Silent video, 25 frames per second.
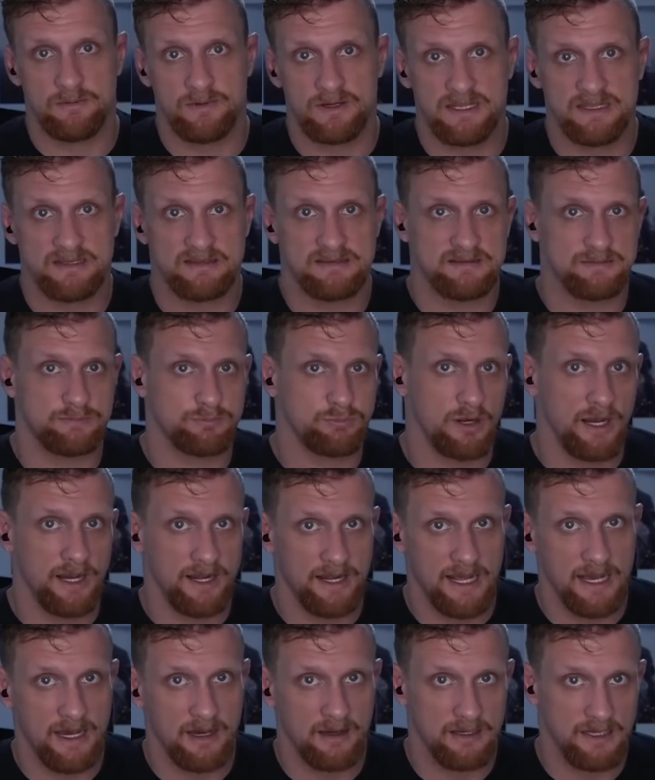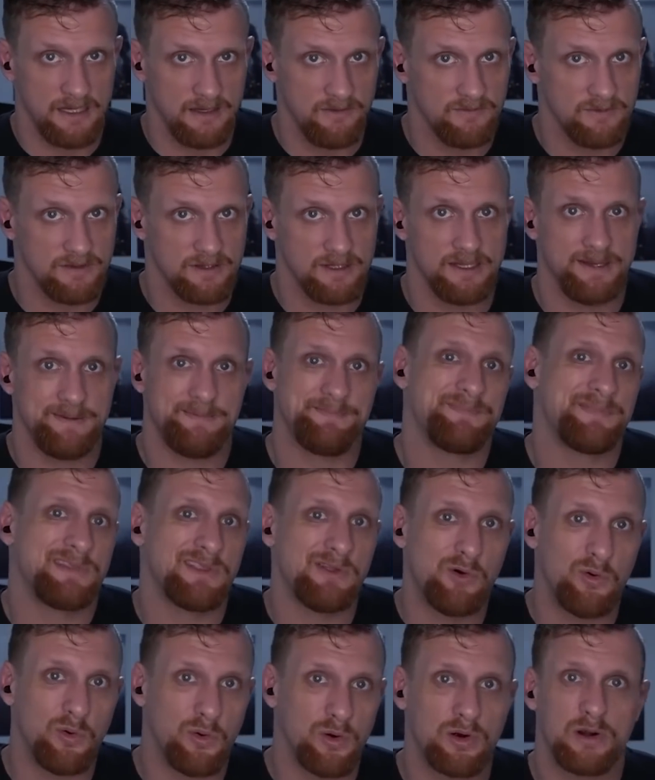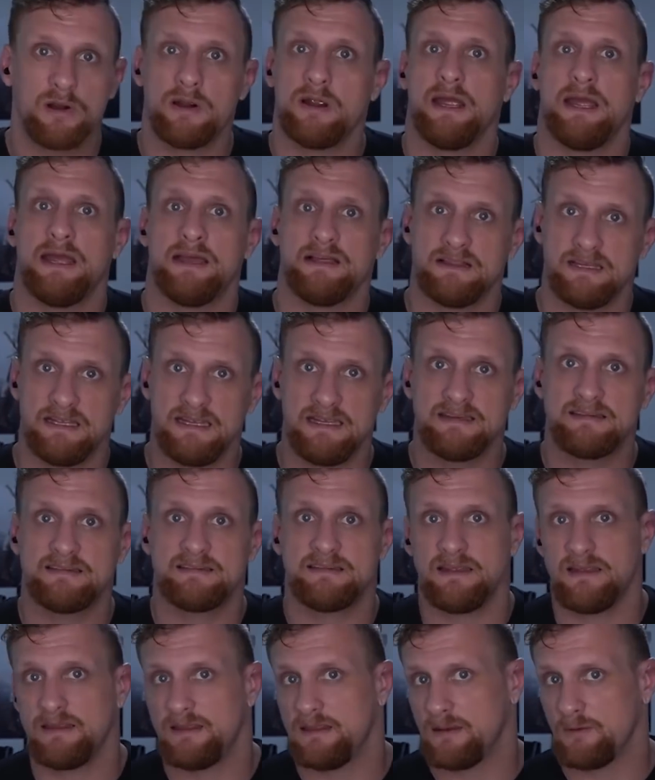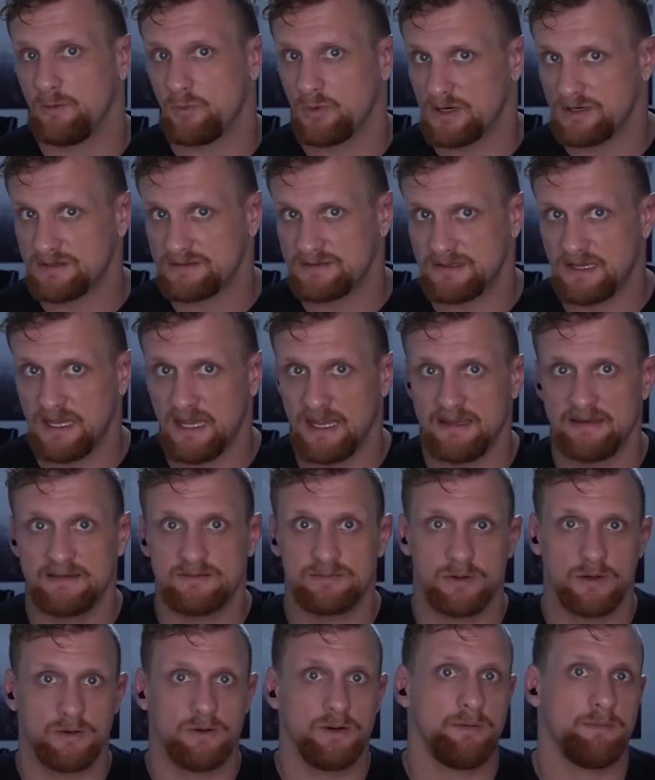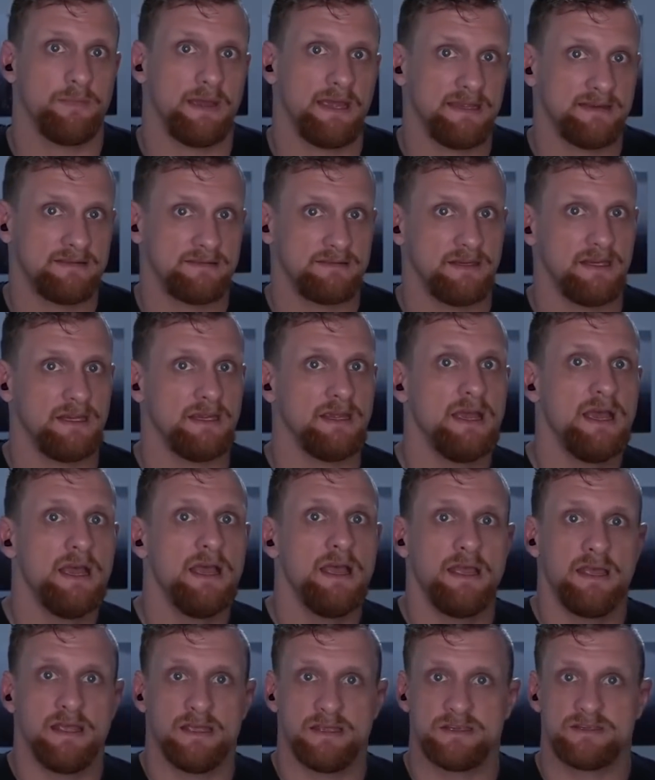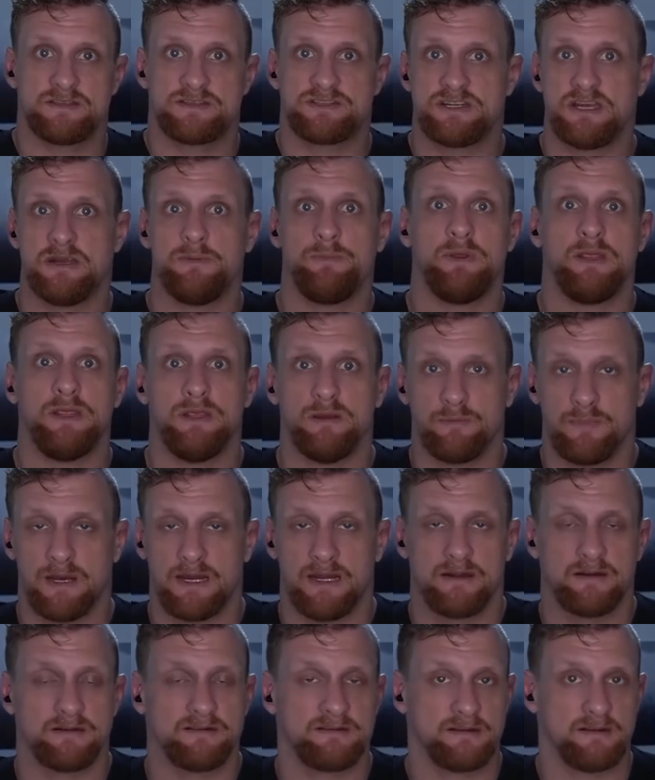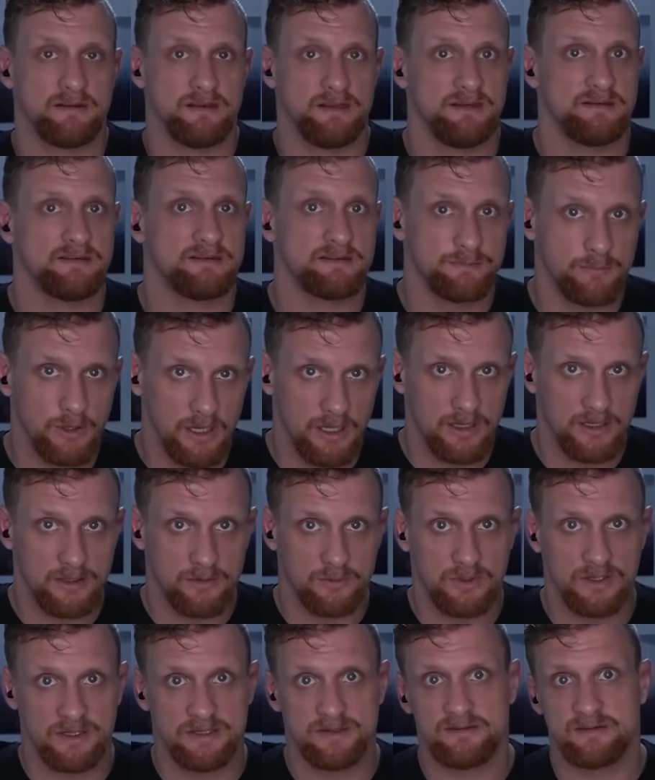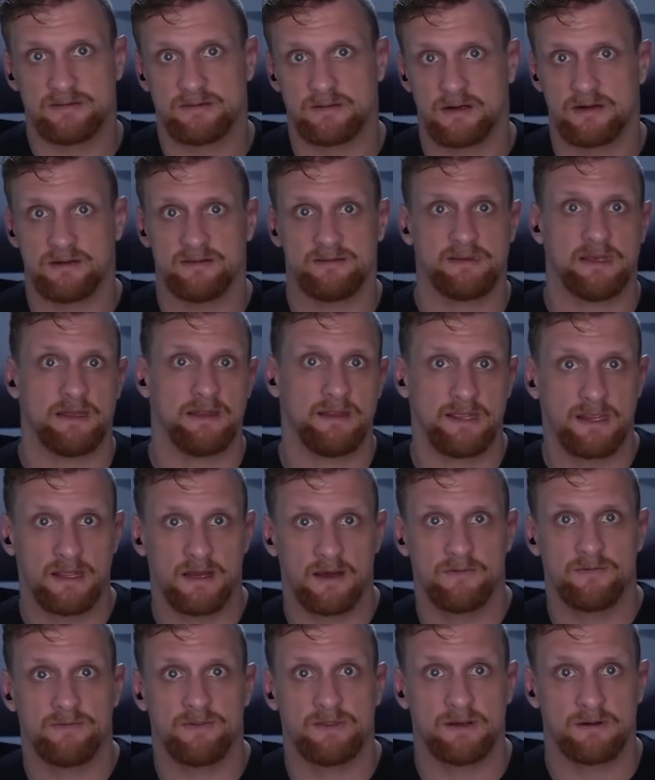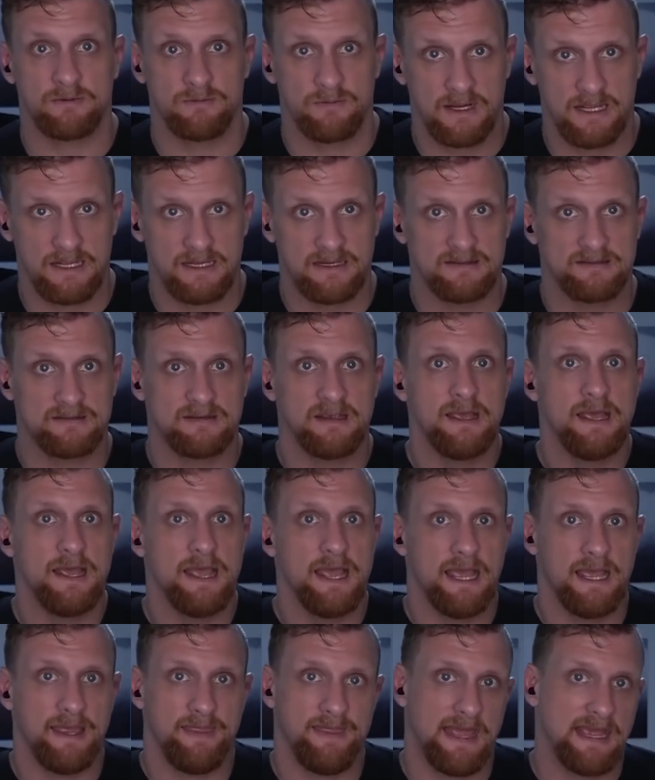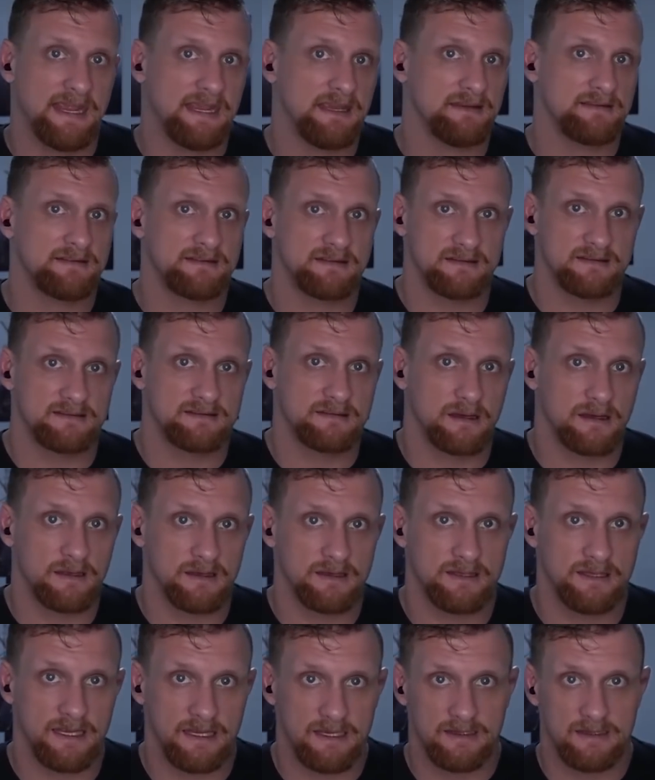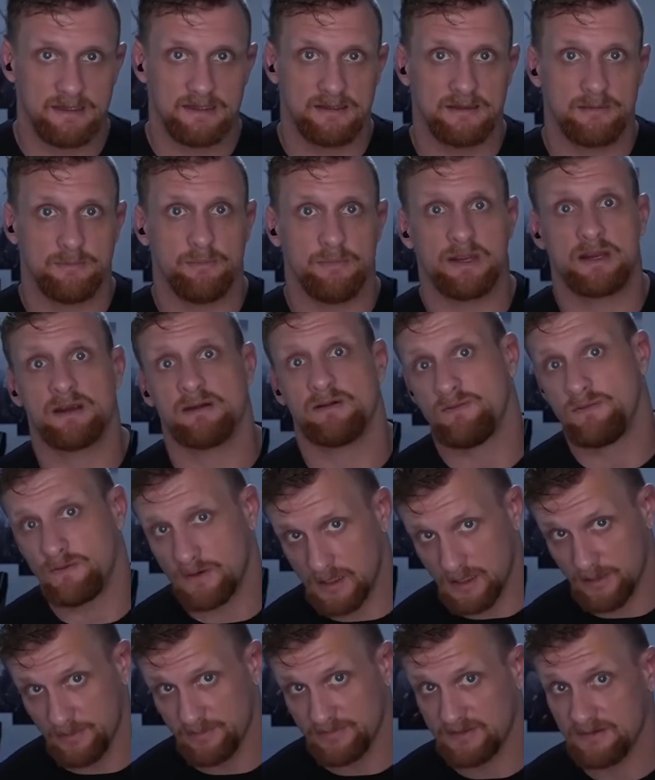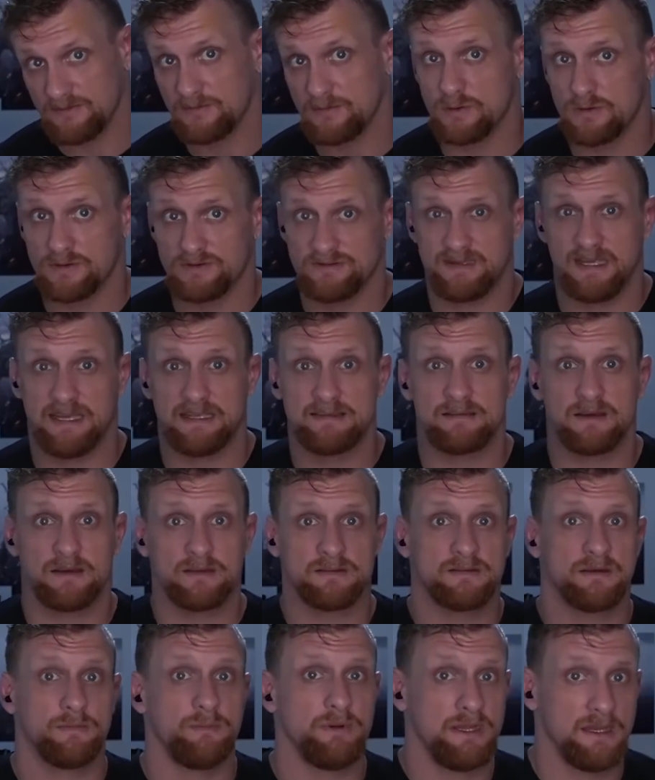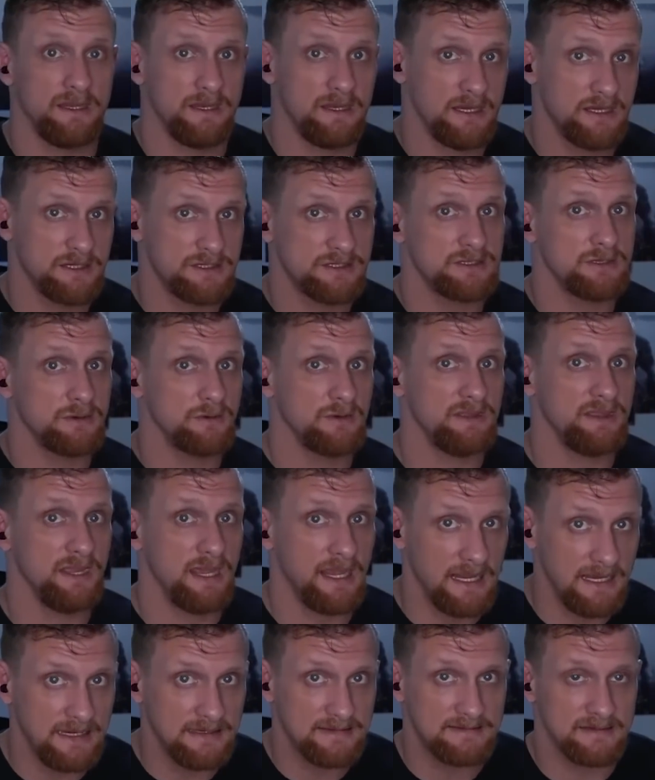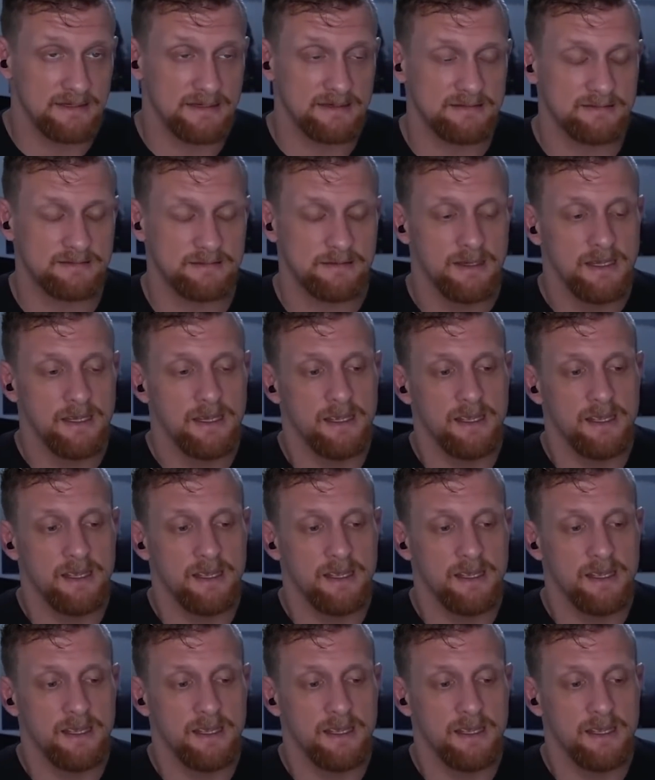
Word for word: will get spread out evenly, or at least in the worst case, what we may see is GPU miners, at least smaller ones, start selling off their rigs, and that gets consolidated into bigger farms. Of course, that's also been an issue with ASICs